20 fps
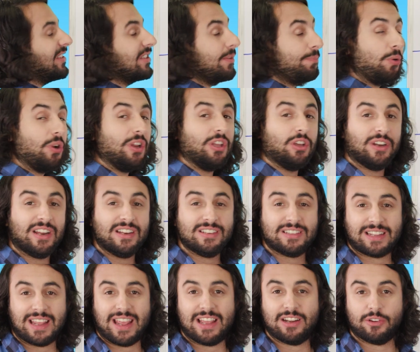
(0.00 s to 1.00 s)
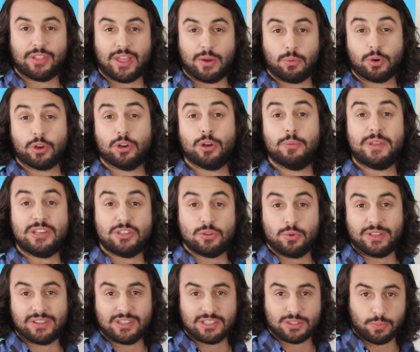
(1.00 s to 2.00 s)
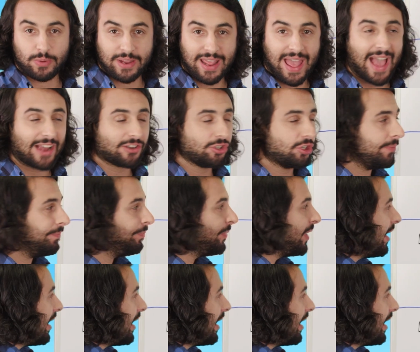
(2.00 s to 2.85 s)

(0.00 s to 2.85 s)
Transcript: it's a pretty good indicator that we're going to be doing this reaction.